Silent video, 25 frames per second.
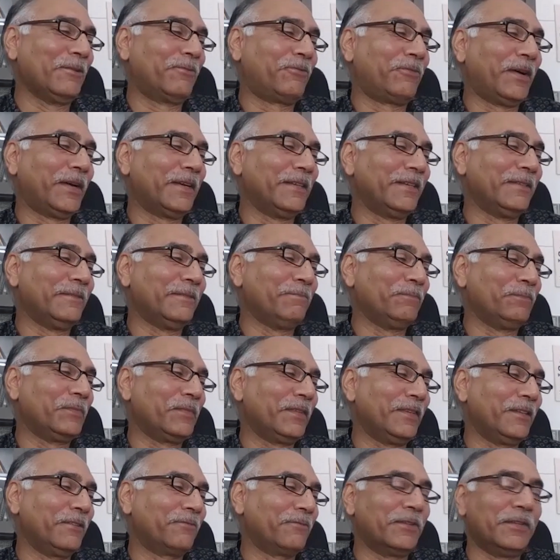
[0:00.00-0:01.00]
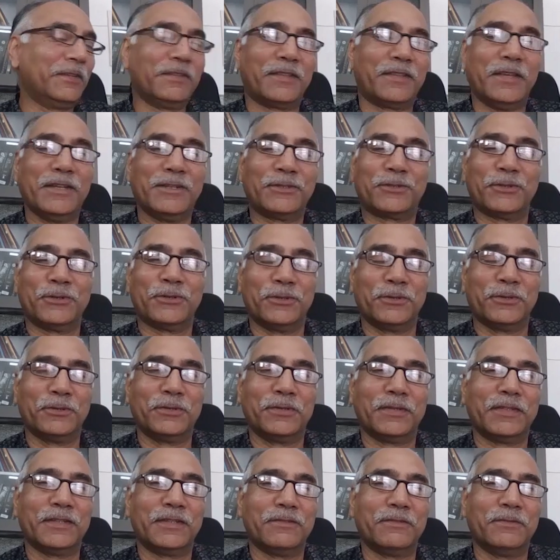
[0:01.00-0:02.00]
find different things to
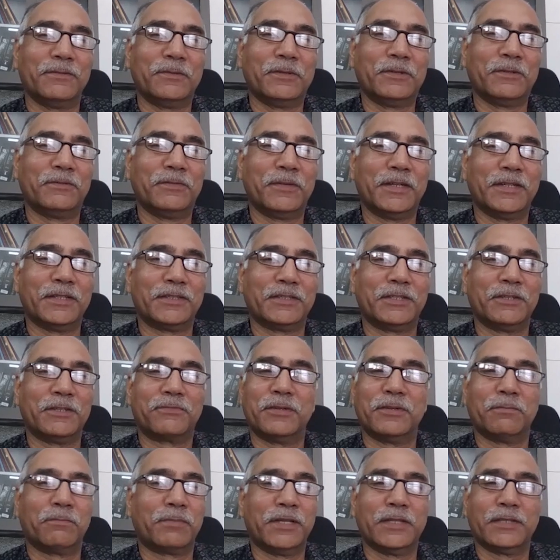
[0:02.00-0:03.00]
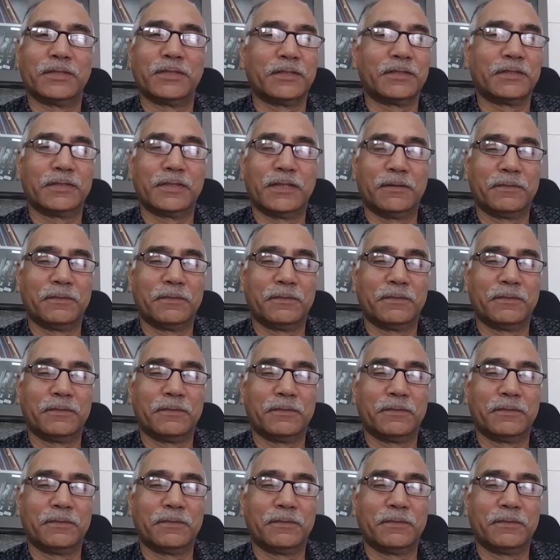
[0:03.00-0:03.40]
do in various different places.